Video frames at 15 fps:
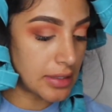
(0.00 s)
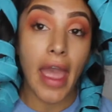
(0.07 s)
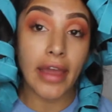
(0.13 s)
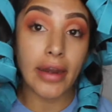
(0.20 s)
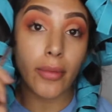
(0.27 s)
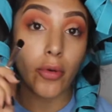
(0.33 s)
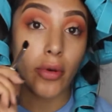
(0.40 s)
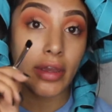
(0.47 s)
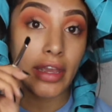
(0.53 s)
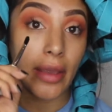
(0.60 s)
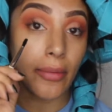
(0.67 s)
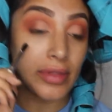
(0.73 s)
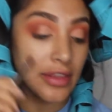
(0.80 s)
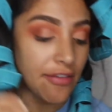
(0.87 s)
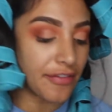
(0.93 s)
And I'm going
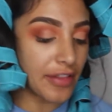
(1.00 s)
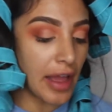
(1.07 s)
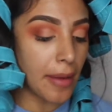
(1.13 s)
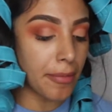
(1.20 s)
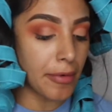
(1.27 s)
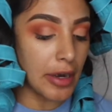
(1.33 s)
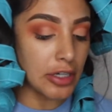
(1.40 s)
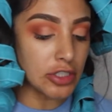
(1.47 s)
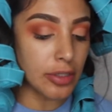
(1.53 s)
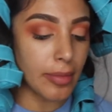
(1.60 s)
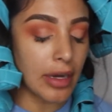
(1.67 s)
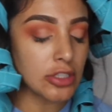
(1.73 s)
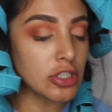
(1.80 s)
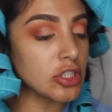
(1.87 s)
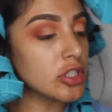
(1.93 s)
in with a flat brush. I'm
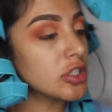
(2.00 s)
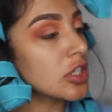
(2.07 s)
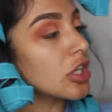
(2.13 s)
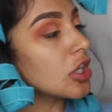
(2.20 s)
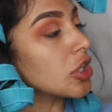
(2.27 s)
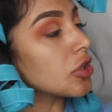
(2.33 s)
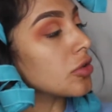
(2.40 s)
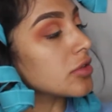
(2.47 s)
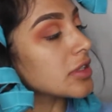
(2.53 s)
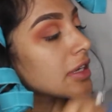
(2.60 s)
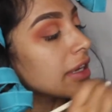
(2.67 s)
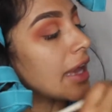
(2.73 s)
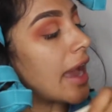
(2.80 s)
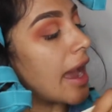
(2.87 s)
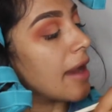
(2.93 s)
actually just gonna use
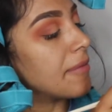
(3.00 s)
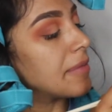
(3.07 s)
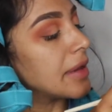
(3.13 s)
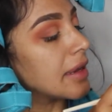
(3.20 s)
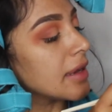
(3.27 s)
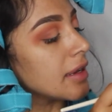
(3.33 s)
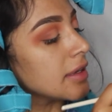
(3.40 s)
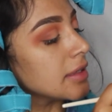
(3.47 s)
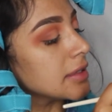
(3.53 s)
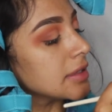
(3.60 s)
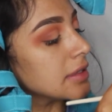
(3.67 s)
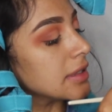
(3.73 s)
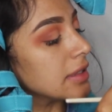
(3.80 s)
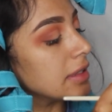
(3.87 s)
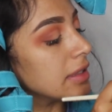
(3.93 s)
the cap because